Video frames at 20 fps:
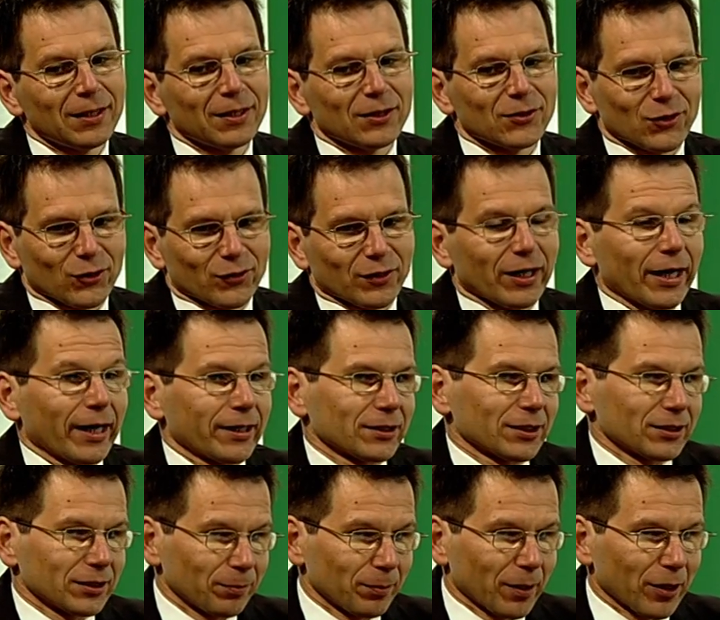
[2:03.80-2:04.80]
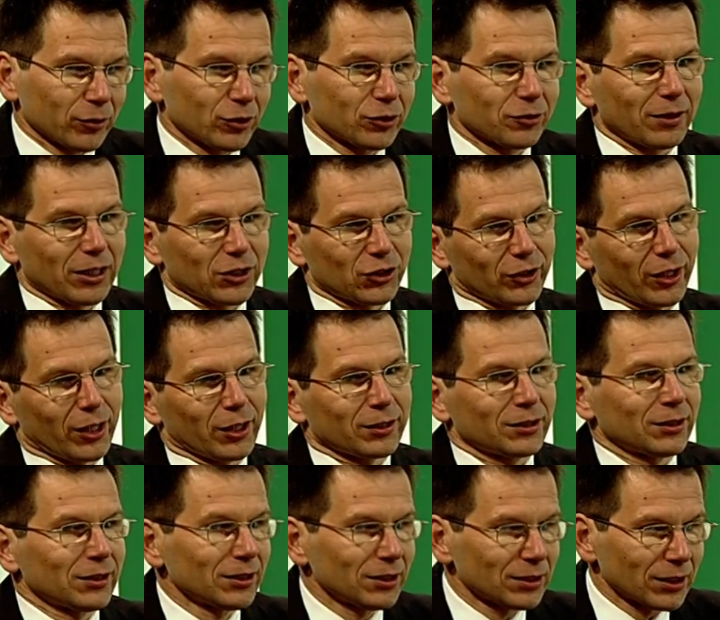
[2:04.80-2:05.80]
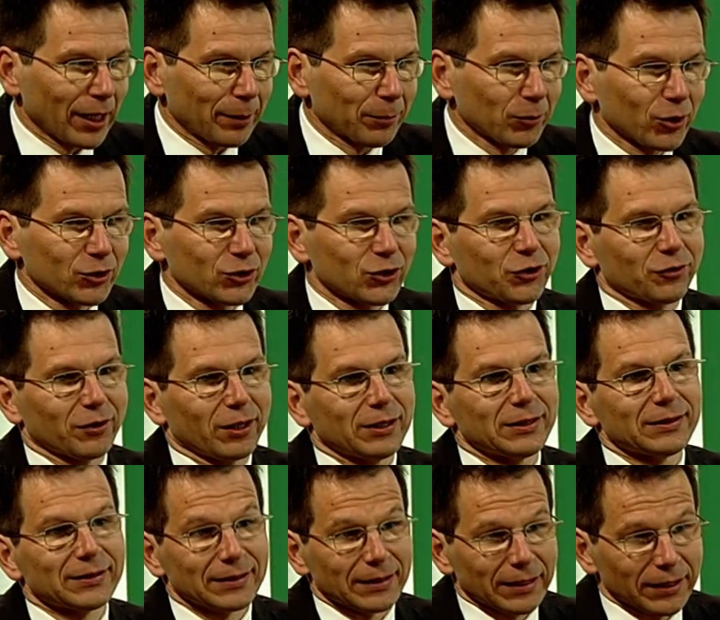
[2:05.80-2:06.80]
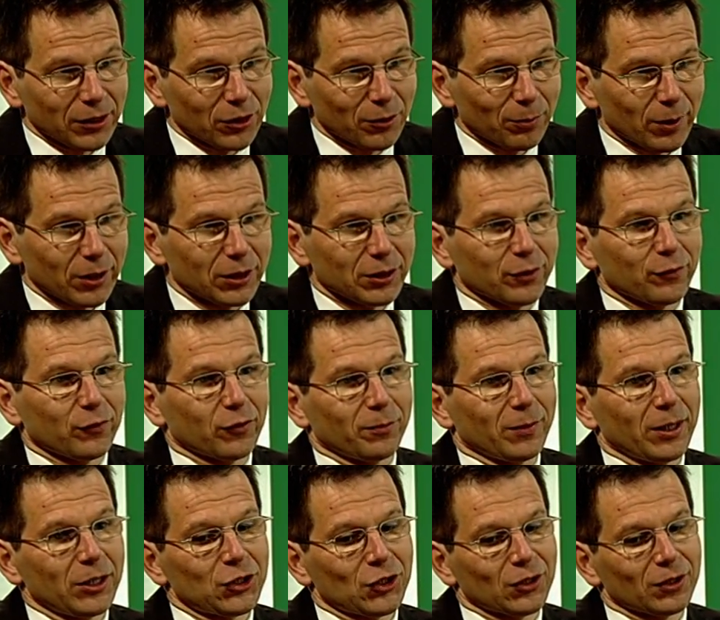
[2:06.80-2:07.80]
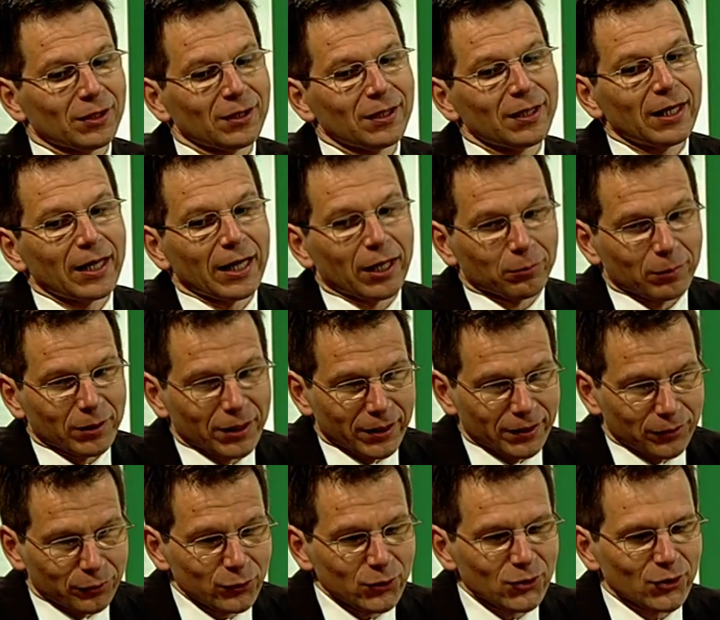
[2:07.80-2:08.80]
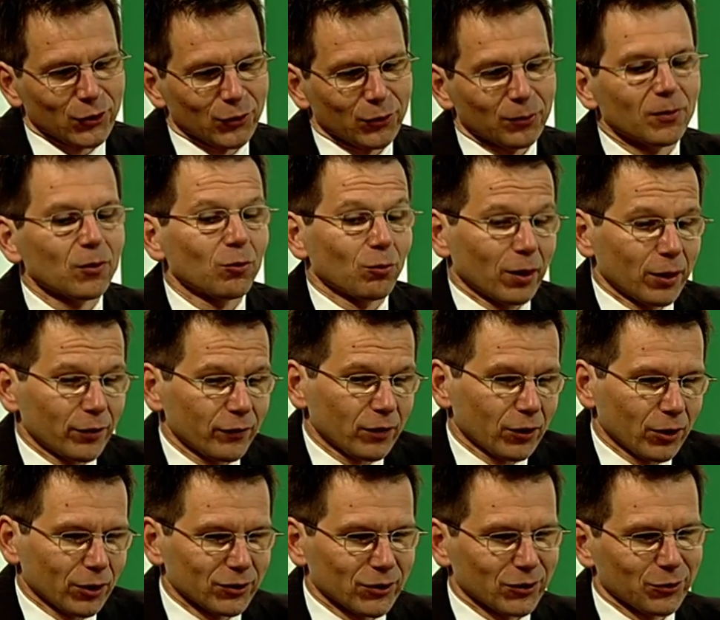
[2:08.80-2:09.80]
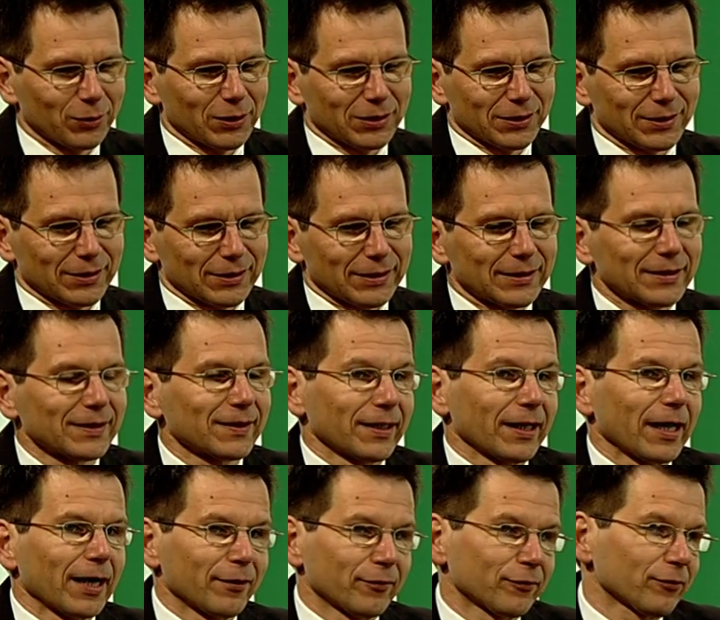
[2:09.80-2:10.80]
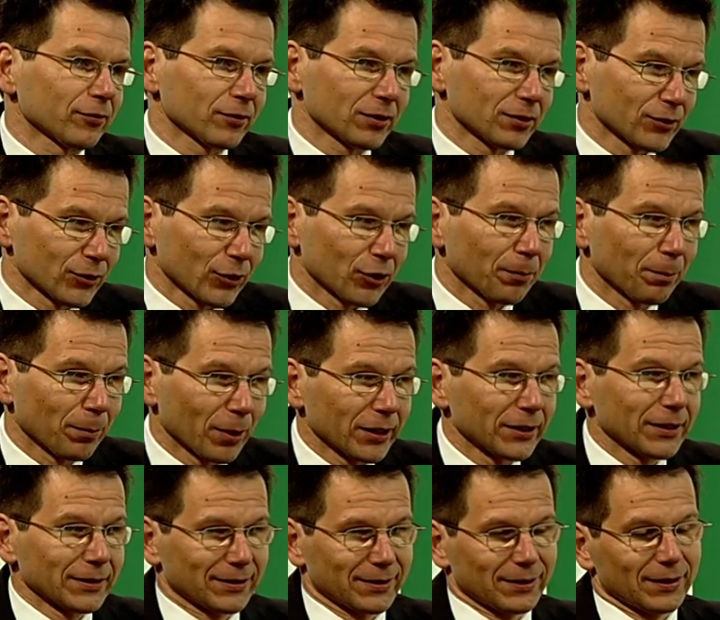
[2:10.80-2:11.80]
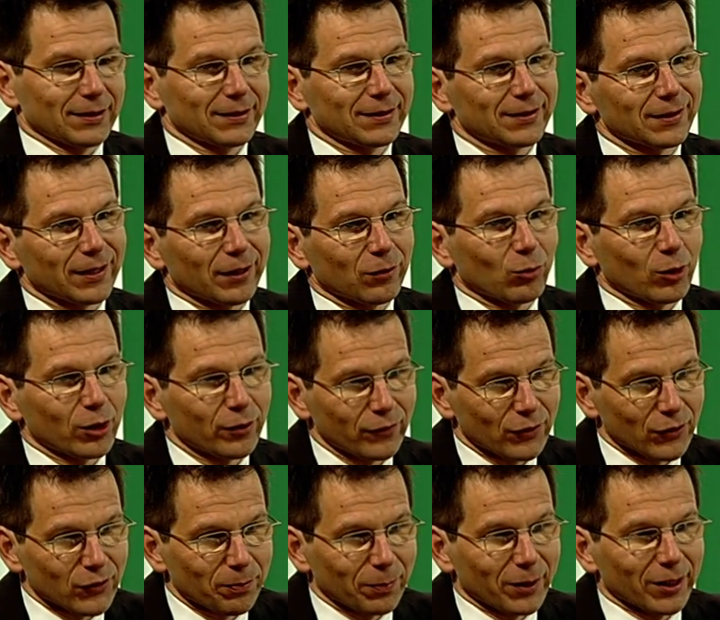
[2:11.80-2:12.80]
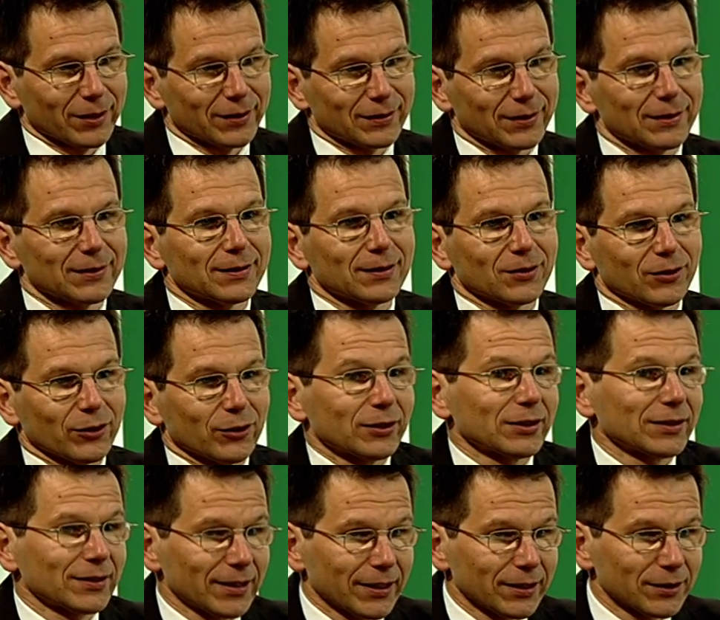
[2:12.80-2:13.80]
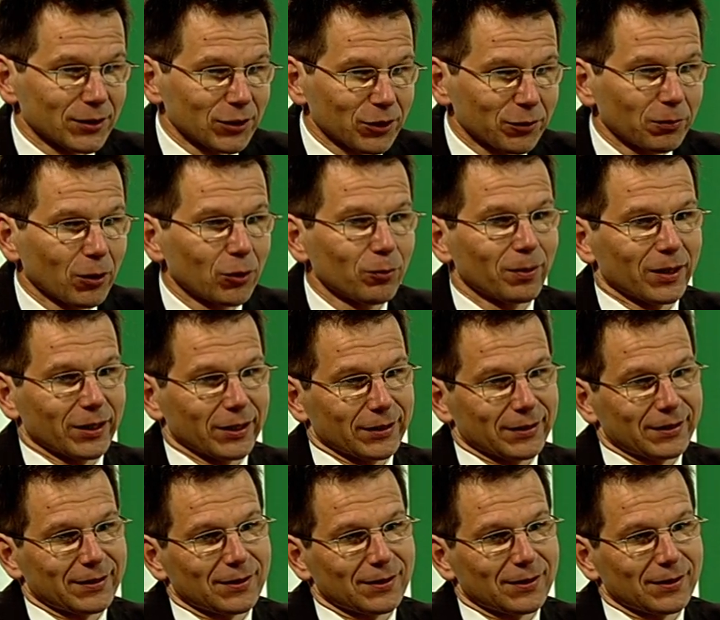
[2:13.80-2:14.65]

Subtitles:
So they act under bounded rationality, time constraints, incomplete information, and when they do so, one of the consequences is they have certain biases, and one of those biases is called status quo bias.